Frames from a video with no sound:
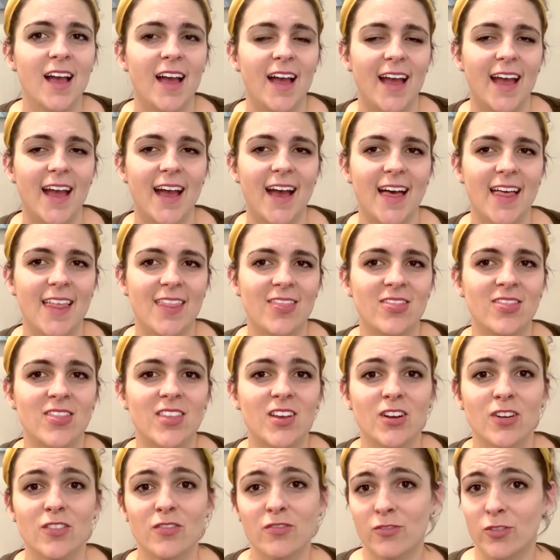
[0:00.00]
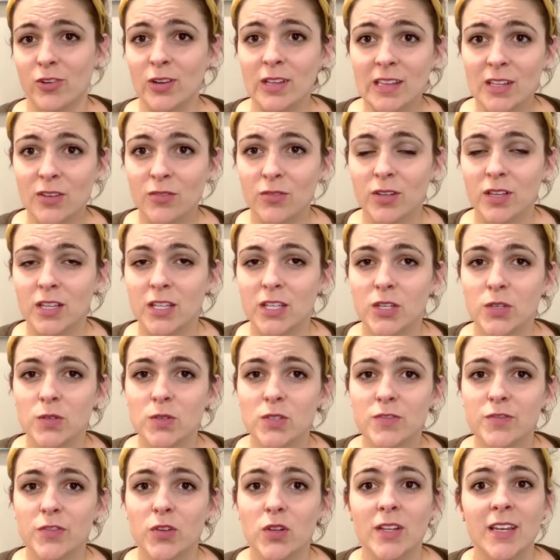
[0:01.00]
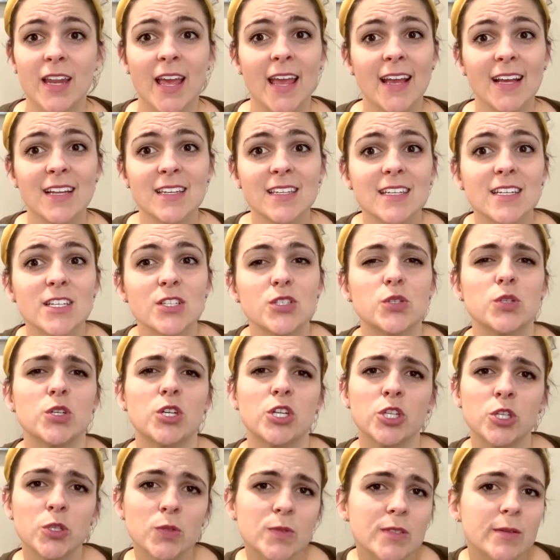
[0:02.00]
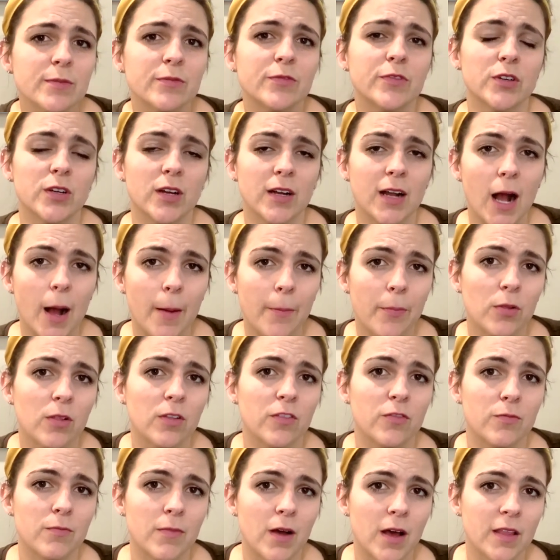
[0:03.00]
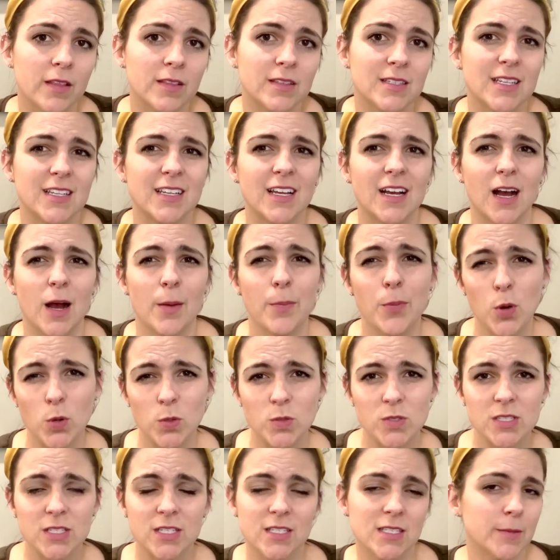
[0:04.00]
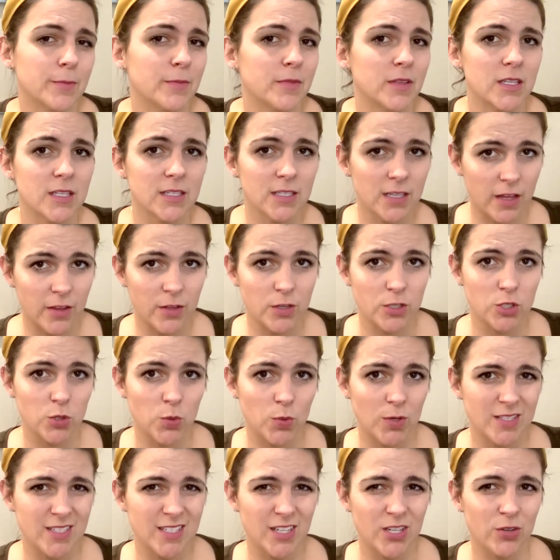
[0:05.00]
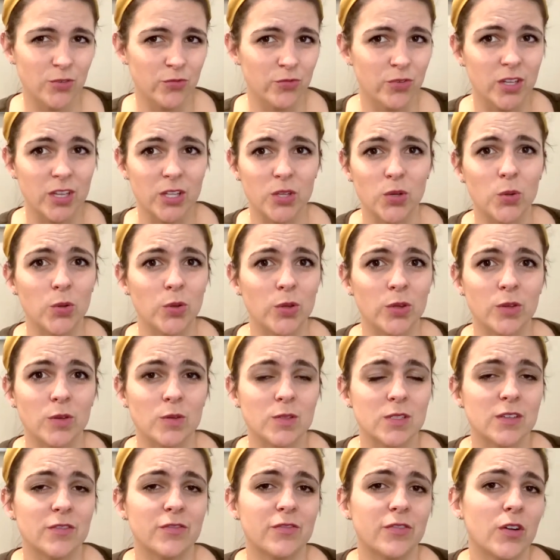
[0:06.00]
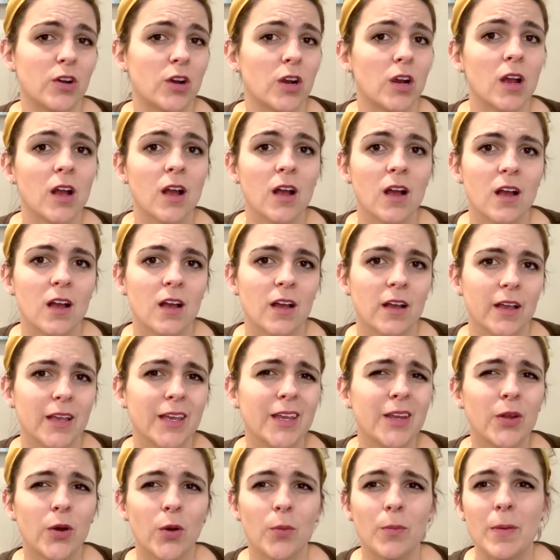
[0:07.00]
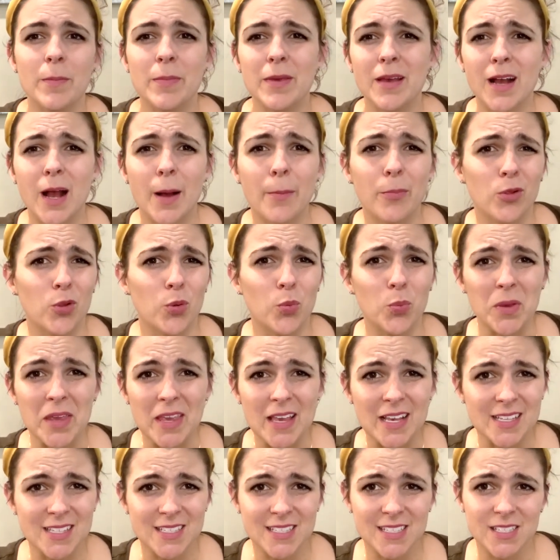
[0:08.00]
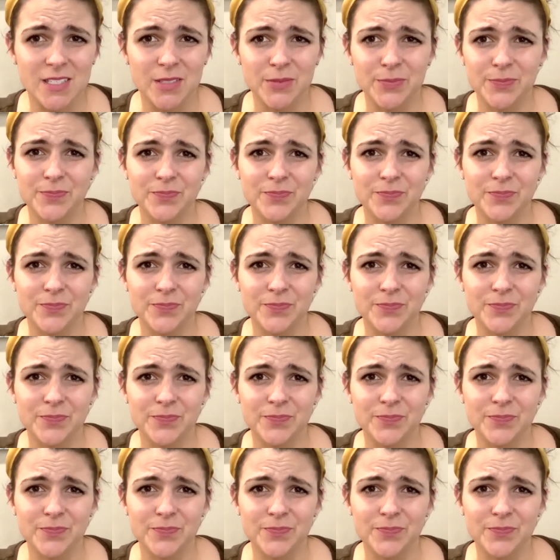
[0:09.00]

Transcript: And they're really, really useful and handy because you can use them for a couple of months, opposed to some of these other toys that you're really only using for, you know, maybe a couple of weeks.